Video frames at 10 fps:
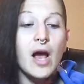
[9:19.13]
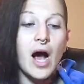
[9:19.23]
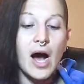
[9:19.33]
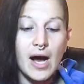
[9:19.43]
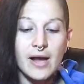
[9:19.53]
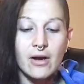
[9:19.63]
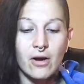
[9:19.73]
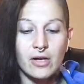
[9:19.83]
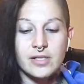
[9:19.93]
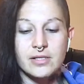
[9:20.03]
I
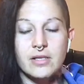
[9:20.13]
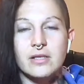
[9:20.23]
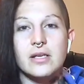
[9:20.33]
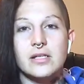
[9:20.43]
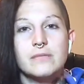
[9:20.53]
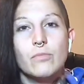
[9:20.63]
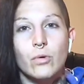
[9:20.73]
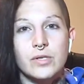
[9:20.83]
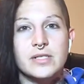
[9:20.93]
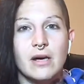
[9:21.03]
honestly think it's
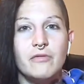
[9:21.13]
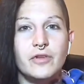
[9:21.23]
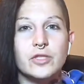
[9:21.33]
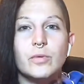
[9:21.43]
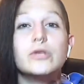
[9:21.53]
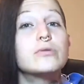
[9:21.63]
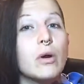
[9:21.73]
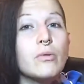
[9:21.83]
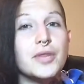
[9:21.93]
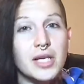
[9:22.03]
more selfish when you
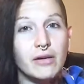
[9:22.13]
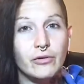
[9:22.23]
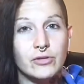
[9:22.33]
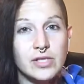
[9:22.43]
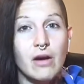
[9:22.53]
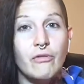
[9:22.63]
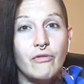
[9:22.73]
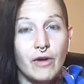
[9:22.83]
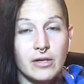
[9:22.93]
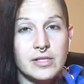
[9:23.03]
don't think of yourself
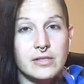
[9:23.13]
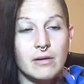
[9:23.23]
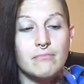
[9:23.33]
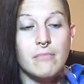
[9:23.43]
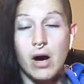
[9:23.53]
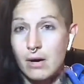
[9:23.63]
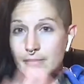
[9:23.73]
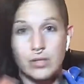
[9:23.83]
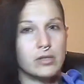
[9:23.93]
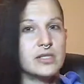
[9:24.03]
first. Moms
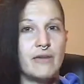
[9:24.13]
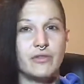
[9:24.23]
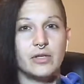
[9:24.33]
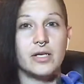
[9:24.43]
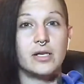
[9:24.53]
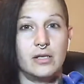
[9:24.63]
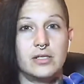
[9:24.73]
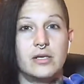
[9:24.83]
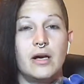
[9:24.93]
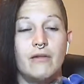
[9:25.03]
are definitely
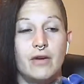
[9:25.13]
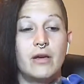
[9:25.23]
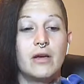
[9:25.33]
guilty of it.